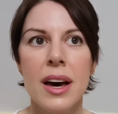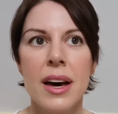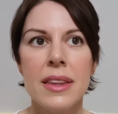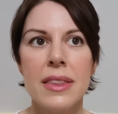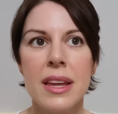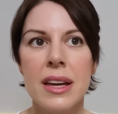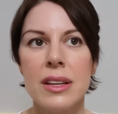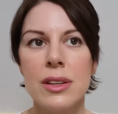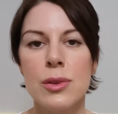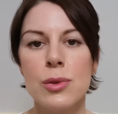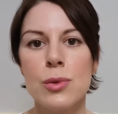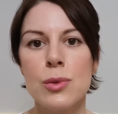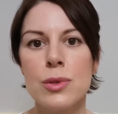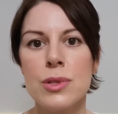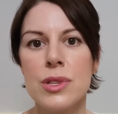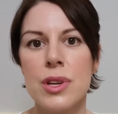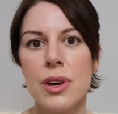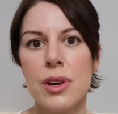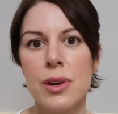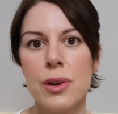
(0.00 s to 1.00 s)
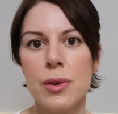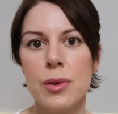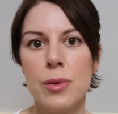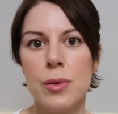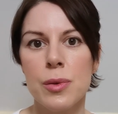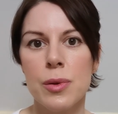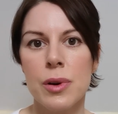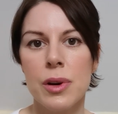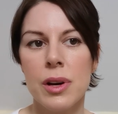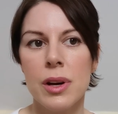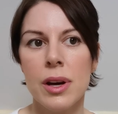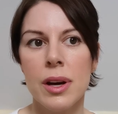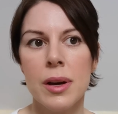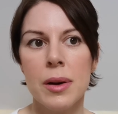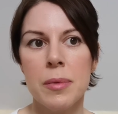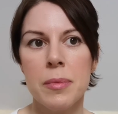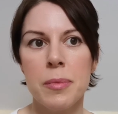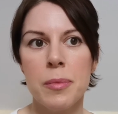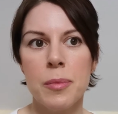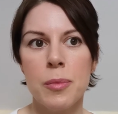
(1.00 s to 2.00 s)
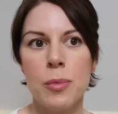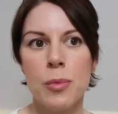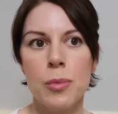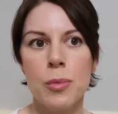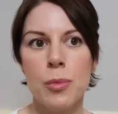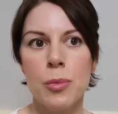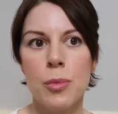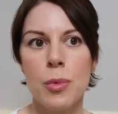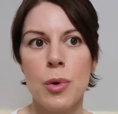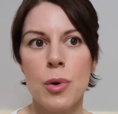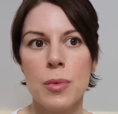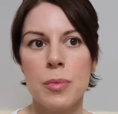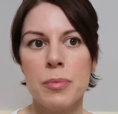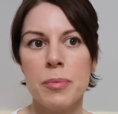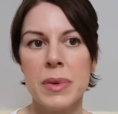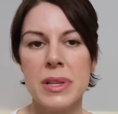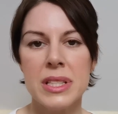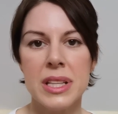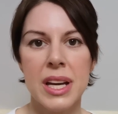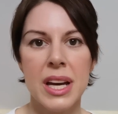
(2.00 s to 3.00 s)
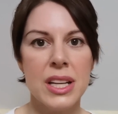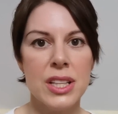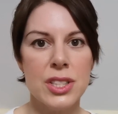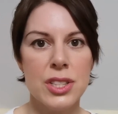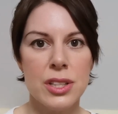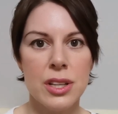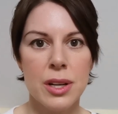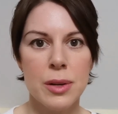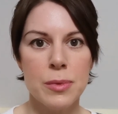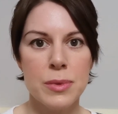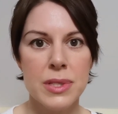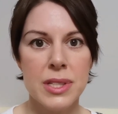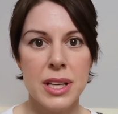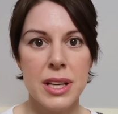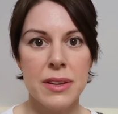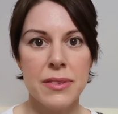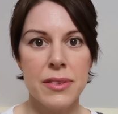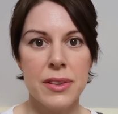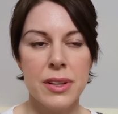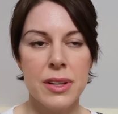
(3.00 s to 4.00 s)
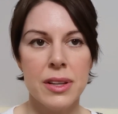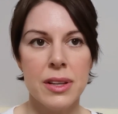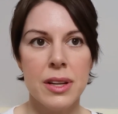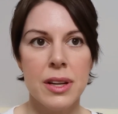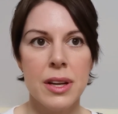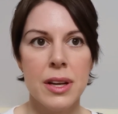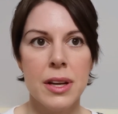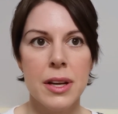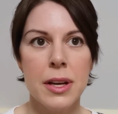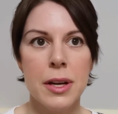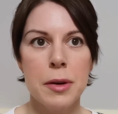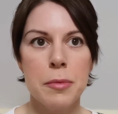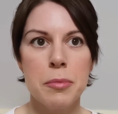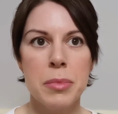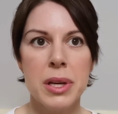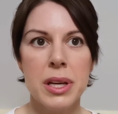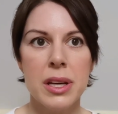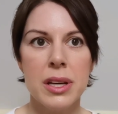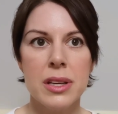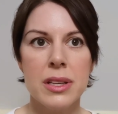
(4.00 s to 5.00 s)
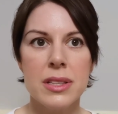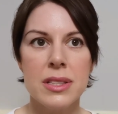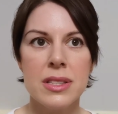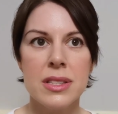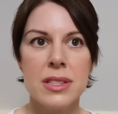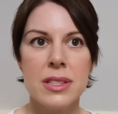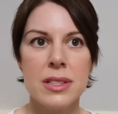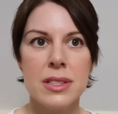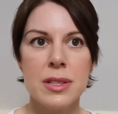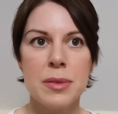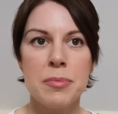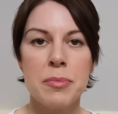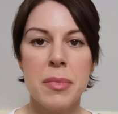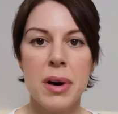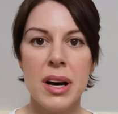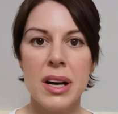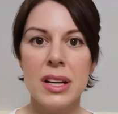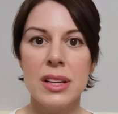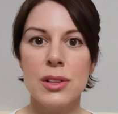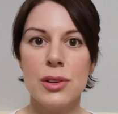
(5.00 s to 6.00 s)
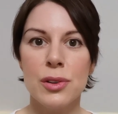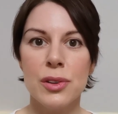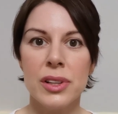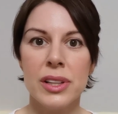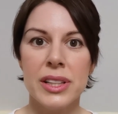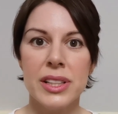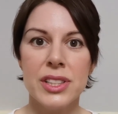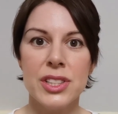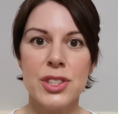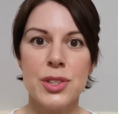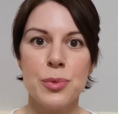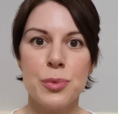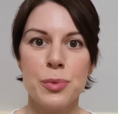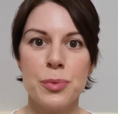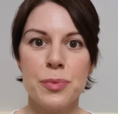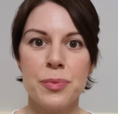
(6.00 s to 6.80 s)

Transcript: And then also um, what medication I was given, because to my knowledge,